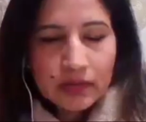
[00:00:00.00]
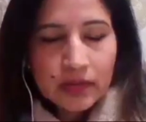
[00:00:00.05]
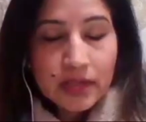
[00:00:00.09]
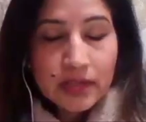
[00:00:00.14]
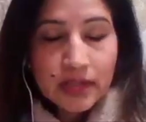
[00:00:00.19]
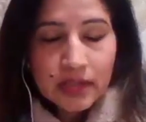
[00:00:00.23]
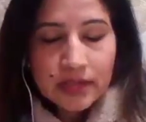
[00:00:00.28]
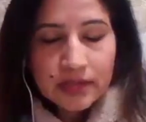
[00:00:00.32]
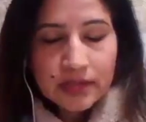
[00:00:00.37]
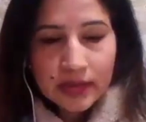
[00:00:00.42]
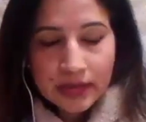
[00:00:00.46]
Okay,
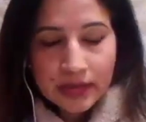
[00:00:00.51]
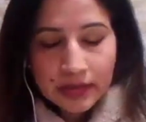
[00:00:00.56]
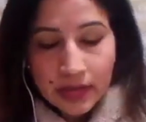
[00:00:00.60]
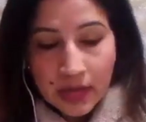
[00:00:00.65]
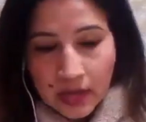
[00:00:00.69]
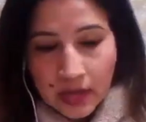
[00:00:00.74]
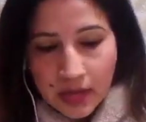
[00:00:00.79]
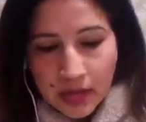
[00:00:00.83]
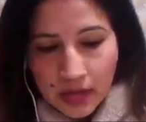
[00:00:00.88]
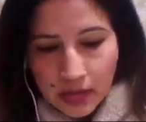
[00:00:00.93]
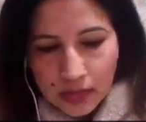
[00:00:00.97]
that's great.
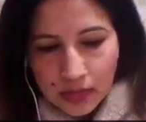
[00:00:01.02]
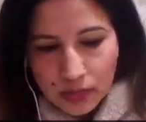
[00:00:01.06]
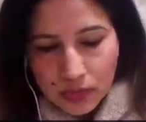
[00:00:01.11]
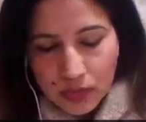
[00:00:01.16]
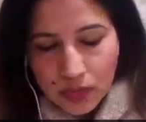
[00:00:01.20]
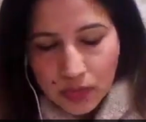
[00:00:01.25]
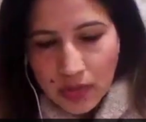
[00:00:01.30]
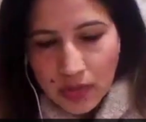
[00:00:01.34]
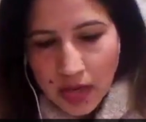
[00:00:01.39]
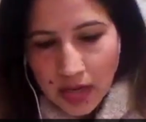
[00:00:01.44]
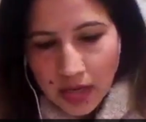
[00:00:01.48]
Uh,
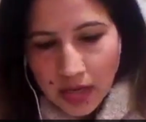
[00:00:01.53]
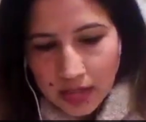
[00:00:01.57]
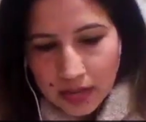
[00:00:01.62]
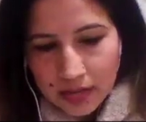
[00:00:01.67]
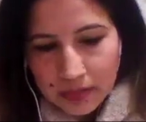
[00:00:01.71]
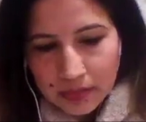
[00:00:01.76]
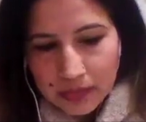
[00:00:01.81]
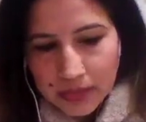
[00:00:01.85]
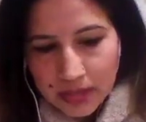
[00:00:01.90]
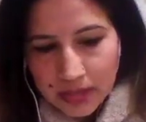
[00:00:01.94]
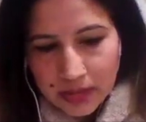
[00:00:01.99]
so, uh,
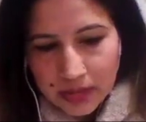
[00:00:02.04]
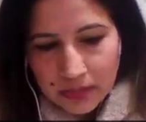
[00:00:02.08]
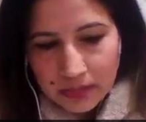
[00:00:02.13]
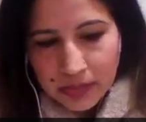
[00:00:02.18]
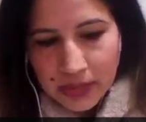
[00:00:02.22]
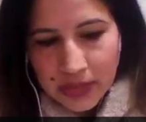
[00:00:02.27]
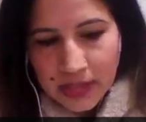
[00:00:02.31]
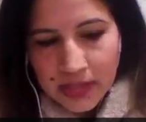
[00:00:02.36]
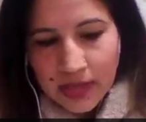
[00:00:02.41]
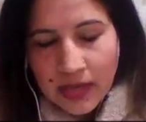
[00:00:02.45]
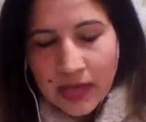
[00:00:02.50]
uh
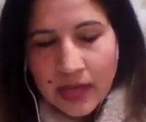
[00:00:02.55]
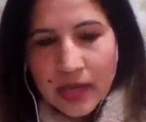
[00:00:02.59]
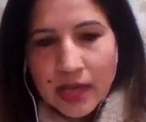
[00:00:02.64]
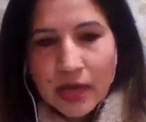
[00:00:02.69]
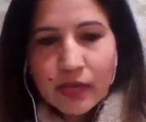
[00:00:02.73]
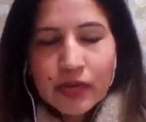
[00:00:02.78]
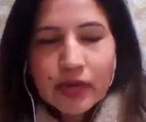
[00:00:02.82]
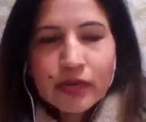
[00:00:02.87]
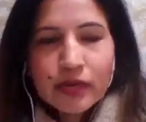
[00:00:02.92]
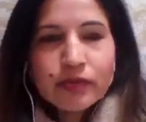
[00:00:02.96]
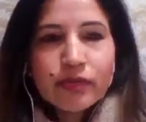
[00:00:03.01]

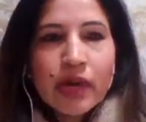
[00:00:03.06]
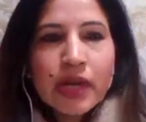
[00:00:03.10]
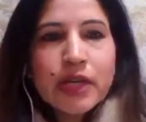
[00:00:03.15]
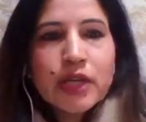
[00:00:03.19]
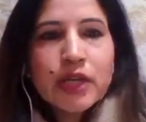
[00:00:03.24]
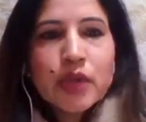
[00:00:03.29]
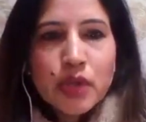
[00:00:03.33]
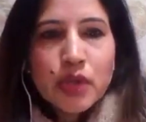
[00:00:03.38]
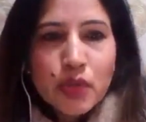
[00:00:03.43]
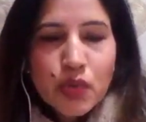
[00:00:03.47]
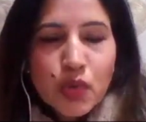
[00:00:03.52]
Binika, uh,
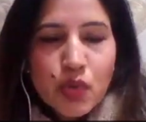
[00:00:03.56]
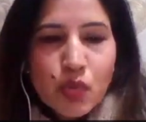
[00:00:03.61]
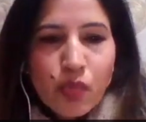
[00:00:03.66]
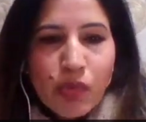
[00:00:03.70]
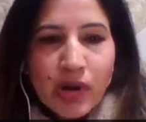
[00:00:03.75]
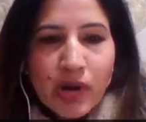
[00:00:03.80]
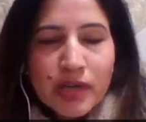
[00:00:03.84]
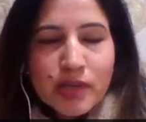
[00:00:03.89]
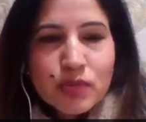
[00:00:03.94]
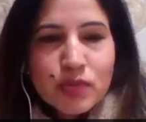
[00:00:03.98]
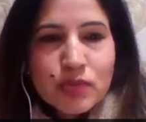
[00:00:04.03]
what do you
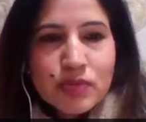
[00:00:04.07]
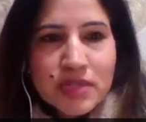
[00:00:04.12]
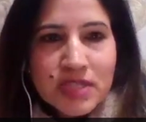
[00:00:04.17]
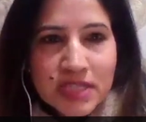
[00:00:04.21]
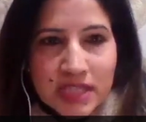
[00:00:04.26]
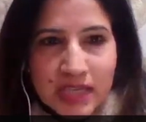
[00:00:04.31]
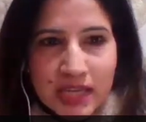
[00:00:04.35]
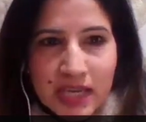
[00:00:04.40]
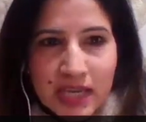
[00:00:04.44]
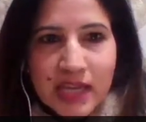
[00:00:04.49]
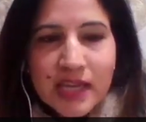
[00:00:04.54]
want to
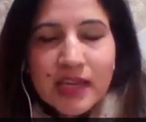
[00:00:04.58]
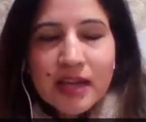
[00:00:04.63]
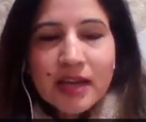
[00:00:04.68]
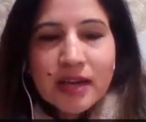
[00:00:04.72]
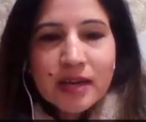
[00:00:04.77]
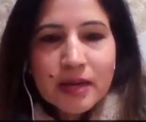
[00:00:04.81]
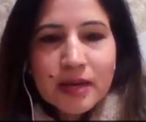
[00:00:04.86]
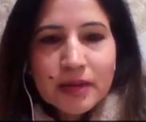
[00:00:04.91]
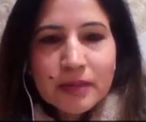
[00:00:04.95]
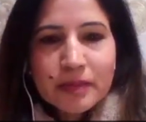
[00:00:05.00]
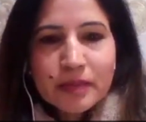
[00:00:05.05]
say
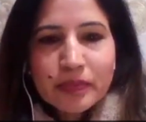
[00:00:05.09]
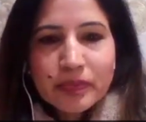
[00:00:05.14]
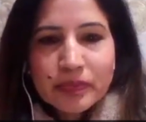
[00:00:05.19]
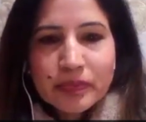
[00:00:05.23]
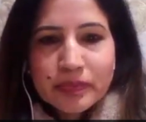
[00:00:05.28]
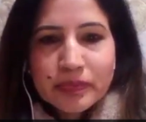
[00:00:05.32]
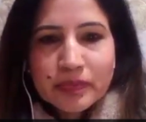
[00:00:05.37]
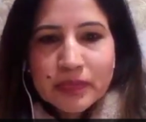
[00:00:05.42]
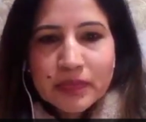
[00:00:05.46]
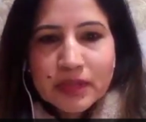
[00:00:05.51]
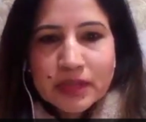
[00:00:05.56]

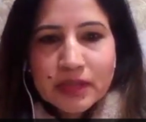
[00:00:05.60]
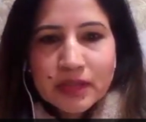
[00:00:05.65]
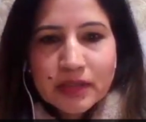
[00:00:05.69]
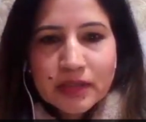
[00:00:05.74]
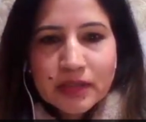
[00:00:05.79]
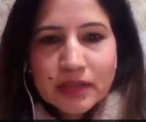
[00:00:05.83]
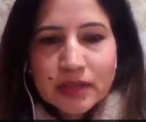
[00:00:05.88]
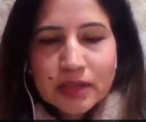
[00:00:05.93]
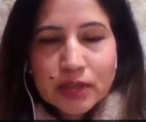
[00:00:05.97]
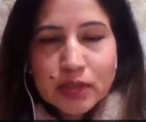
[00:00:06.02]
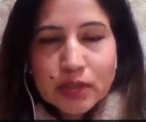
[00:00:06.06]
um,
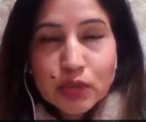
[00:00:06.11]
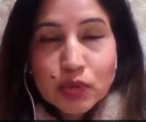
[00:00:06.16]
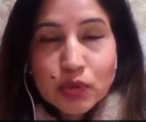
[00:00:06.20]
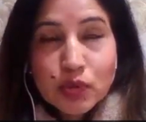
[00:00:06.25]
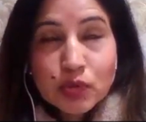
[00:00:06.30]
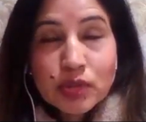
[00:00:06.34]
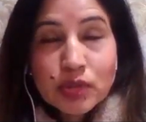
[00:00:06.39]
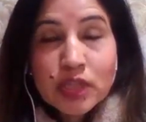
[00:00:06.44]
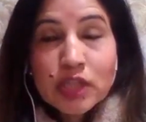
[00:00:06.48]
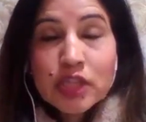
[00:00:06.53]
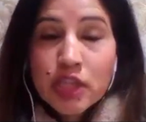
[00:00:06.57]
uh,
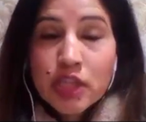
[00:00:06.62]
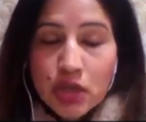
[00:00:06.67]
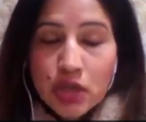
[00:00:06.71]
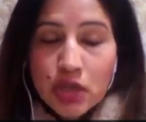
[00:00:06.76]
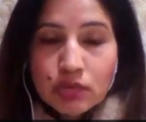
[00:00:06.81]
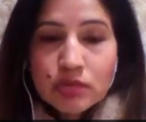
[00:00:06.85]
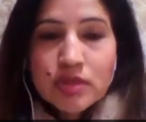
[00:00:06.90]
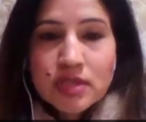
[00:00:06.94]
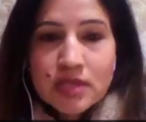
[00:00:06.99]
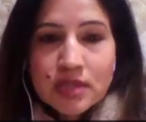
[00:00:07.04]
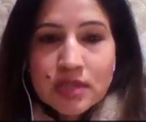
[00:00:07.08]
to the
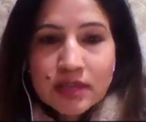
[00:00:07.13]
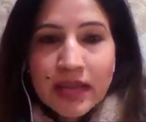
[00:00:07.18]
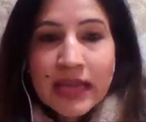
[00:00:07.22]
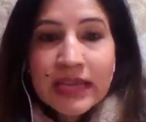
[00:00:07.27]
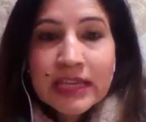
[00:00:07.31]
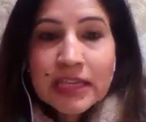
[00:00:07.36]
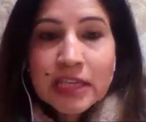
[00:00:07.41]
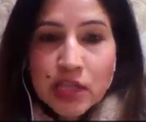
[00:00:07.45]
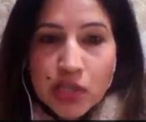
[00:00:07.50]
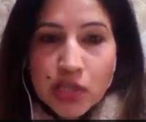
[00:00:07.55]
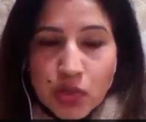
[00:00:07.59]
youths
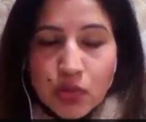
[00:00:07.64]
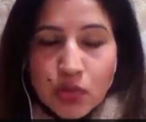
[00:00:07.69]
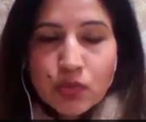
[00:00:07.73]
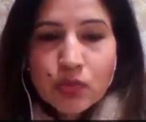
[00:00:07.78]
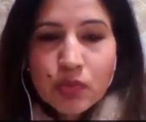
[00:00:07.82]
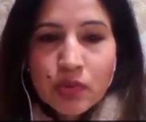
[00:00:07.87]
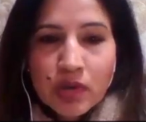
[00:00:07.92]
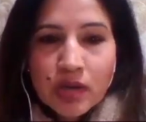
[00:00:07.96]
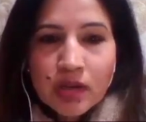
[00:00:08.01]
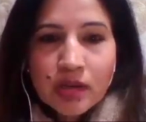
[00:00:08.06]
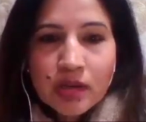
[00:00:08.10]
like
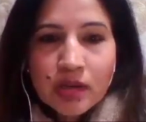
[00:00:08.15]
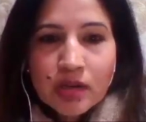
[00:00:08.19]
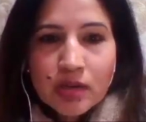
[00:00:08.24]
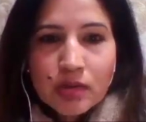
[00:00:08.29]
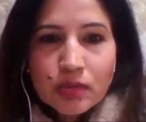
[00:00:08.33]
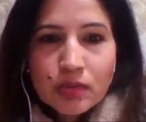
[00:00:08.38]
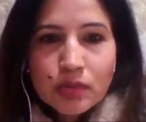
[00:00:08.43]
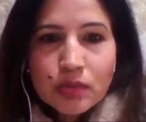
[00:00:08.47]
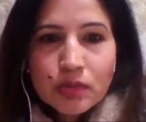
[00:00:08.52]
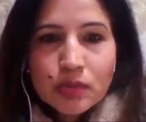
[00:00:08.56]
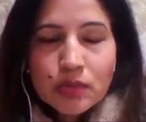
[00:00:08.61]
you
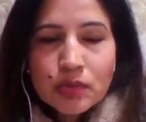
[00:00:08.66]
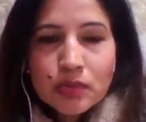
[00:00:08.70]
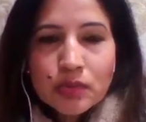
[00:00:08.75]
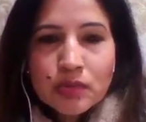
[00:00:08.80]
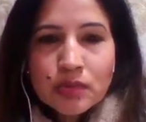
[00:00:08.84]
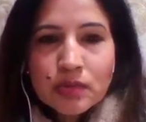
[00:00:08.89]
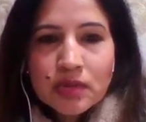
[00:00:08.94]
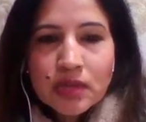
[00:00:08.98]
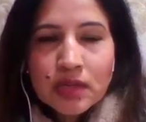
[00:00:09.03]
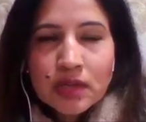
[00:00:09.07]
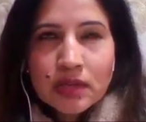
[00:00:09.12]

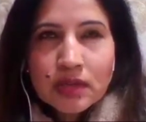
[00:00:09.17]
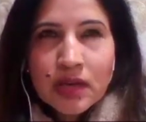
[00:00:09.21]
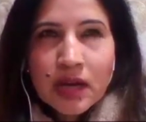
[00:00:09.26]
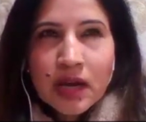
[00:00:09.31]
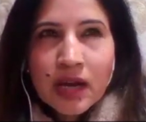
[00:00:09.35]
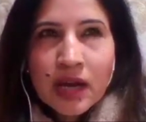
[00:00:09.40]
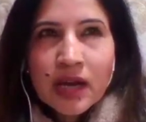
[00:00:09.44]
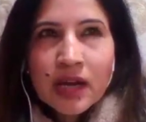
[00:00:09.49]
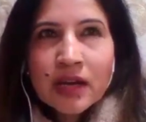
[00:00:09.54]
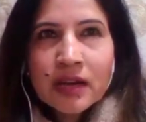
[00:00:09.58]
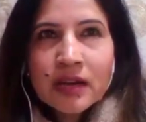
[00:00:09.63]
who
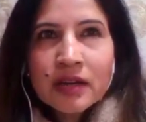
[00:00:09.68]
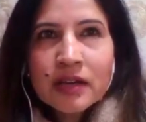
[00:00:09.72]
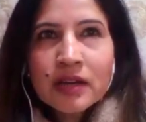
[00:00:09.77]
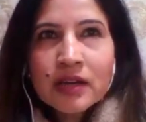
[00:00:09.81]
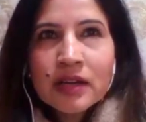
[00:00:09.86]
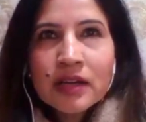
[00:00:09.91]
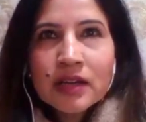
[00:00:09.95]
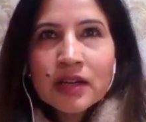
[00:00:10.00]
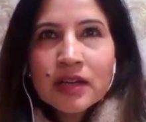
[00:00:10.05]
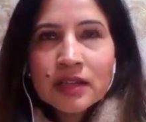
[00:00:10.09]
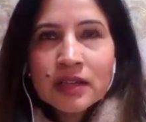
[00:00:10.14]
are
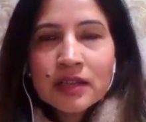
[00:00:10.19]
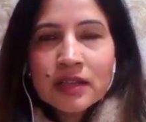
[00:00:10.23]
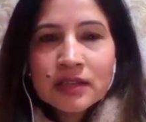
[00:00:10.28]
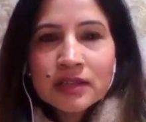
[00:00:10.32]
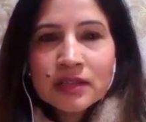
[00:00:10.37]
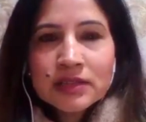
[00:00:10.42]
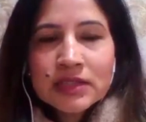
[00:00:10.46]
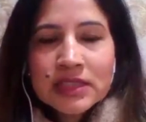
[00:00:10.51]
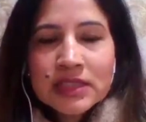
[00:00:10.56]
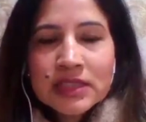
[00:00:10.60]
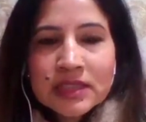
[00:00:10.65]

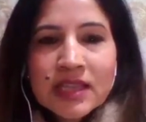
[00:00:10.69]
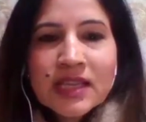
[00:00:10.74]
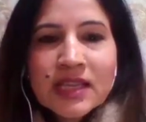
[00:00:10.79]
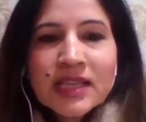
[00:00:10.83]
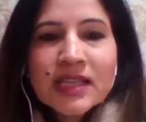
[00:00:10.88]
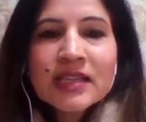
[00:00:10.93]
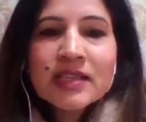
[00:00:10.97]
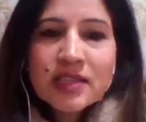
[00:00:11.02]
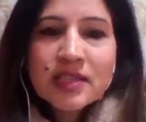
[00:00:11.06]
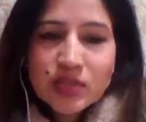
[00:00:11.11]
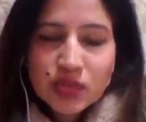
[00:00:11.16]
uh, still
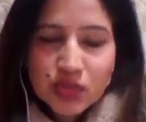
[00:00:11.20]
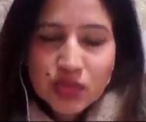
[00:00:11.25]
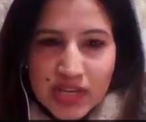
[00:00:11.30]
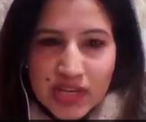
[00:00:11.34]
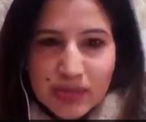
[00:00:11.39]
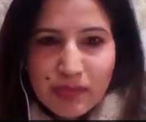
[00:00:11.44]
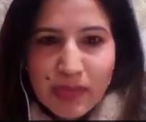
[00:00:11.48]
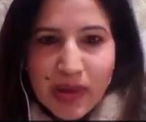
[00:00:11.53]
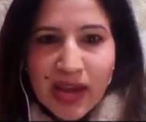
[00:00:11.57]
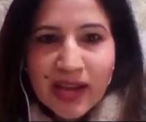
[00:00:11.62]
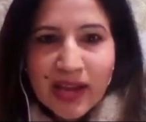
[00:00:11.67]
in
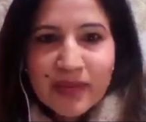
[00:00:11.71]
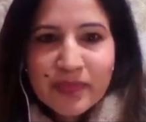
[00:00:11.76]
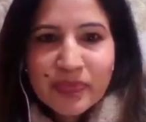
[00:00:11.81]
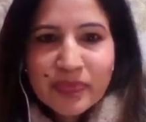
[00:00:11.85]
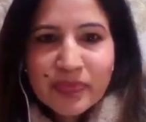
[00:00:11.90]
stigma?